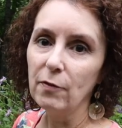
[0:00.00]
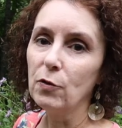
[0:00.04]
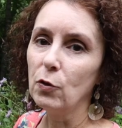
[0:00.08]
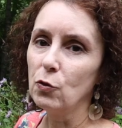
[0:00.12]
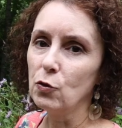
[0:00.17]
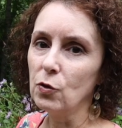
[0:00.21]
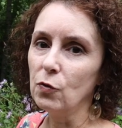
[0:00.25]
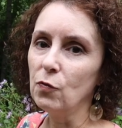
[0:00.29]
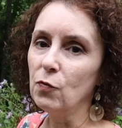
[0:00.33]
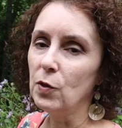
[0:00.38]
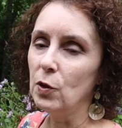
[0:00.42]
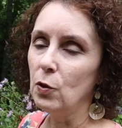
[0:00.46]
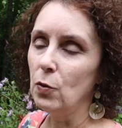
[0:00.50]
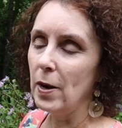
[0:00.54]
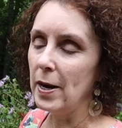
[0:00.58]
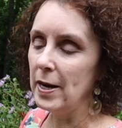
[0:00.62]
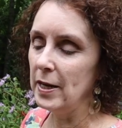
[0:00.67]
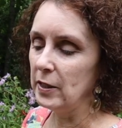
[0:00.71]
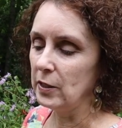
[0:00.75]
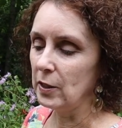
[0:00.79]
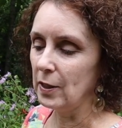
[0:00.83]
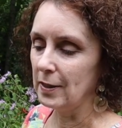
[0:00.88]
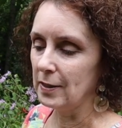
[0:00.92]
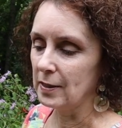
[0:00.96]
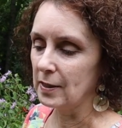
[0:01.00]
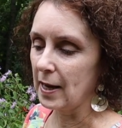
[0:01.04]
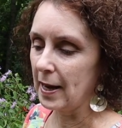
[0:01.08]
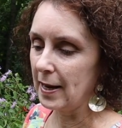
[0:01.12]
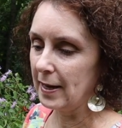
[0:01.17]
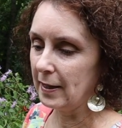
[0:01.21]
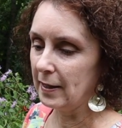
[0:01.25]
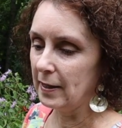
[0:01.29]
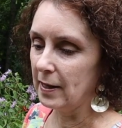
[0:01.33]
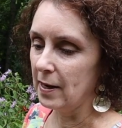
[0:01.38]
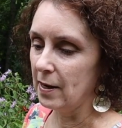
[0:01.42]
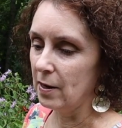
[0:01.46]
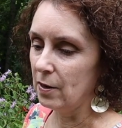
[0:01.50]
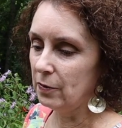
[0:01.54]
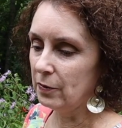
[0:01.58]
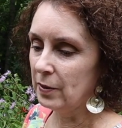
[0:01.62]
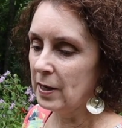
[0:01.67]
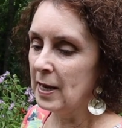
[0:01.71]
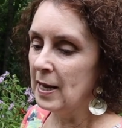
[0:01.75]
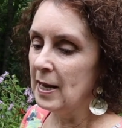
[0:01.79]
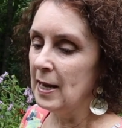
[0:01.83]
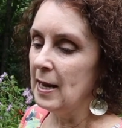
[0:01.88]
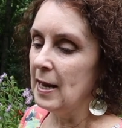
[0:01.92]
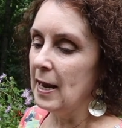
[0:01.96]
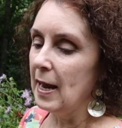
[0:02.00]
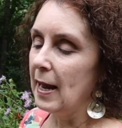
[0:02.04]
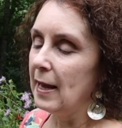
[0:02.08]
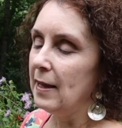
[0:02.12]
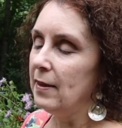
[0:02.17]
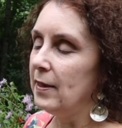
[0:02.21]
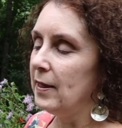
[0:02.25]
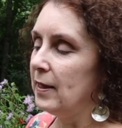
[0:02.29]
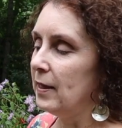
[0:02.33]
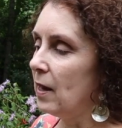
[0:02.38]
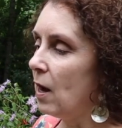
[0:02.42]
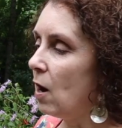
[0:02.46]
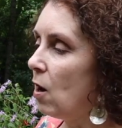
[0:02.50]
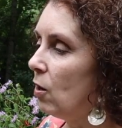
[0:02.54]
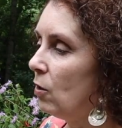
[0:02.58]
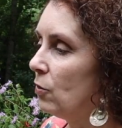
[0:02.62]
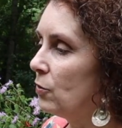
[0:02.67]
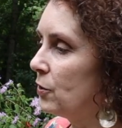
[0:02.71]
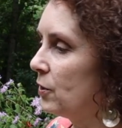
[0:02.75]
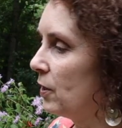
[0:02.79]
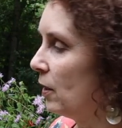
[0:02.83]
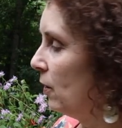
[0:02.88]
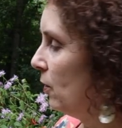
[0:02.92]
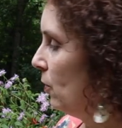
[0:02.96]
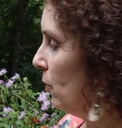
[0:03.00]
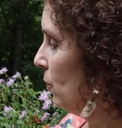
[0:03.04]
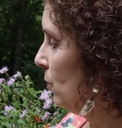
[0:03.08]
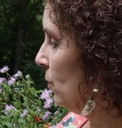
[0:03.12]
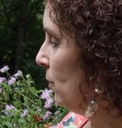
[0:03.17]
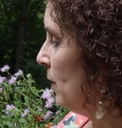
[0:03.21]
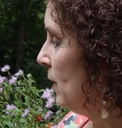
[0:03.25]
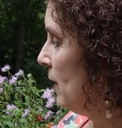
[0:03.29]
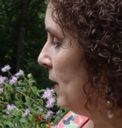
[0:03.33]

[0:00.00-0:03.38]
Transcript: there's a few onions hanging on, and then also